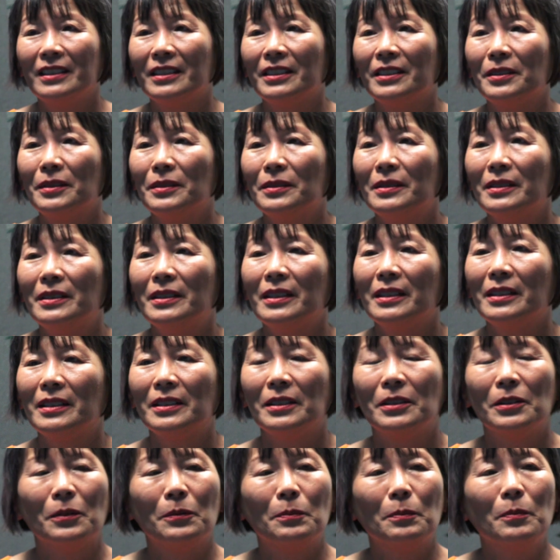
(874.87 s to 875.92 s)
I think,
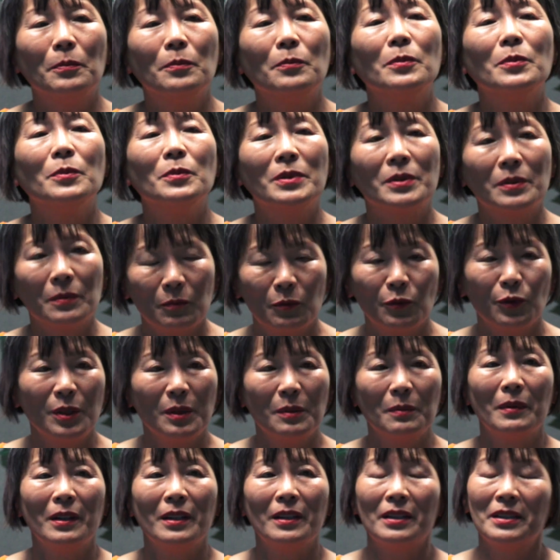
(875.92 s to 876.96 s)

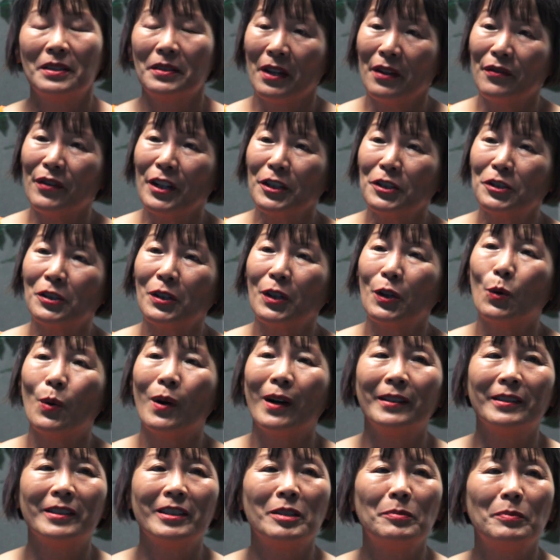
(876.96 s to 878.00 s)
pretty much, yes, eventually
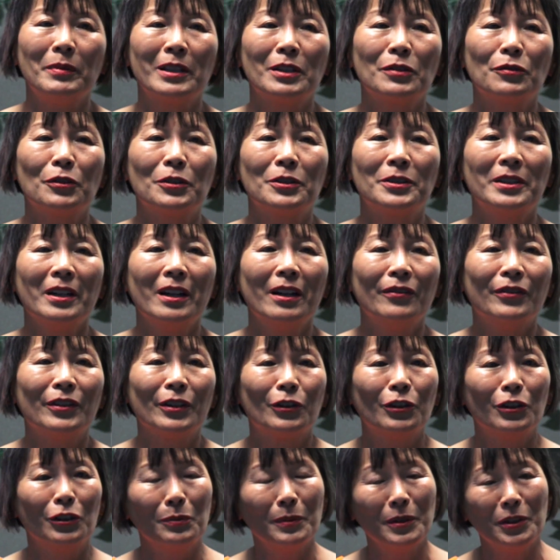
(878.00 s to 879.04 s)
quality speaks for itself. It
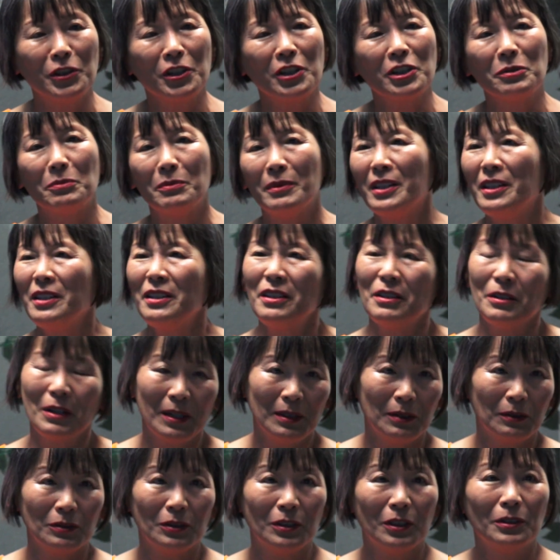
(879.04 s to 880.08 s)
could have been just me,
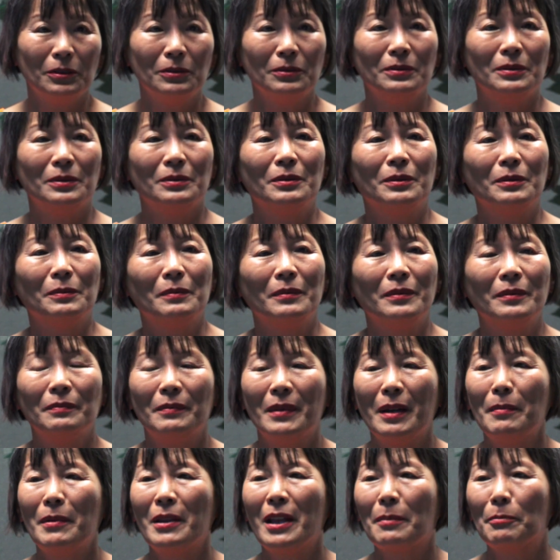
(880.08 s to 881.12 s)
I don't know.
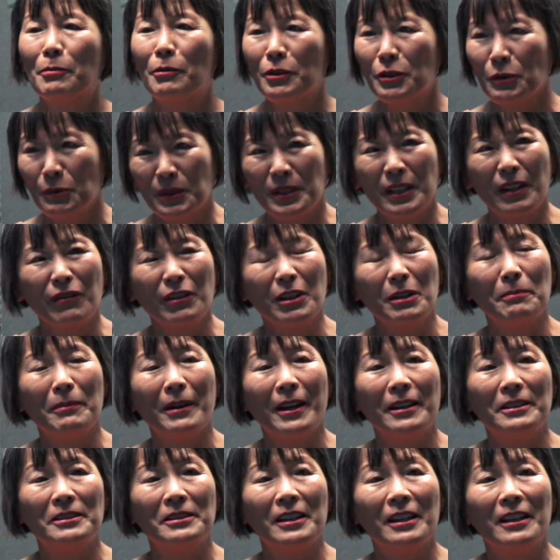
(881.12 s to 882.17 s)
Maybe that person was having a
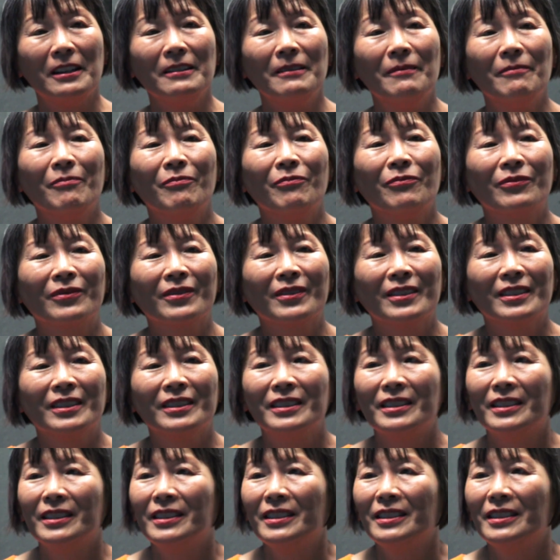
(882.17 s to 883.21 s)
bad day.
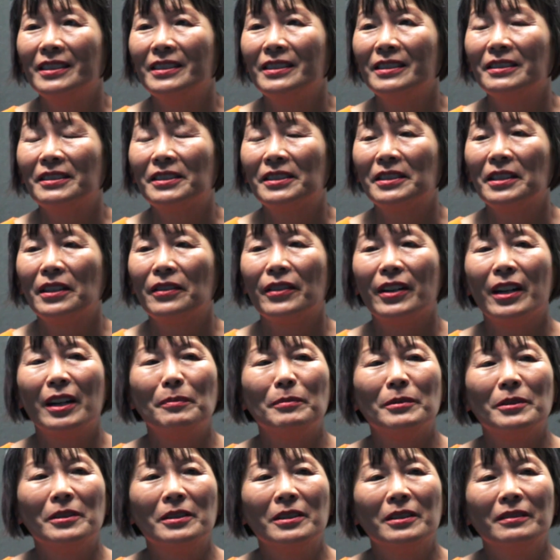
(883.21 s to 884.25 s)
Stuff
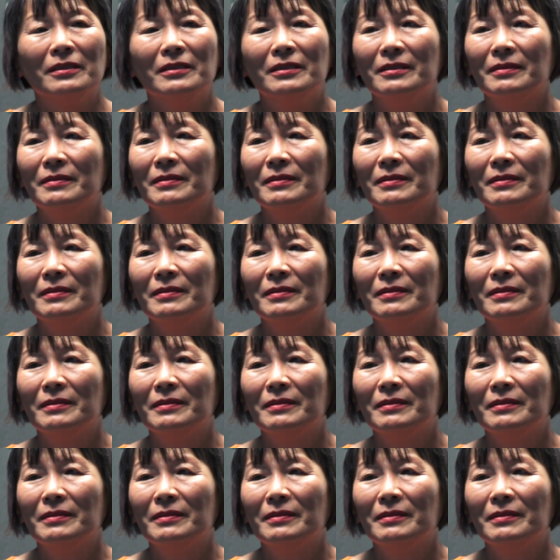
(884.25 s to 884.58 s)
happens.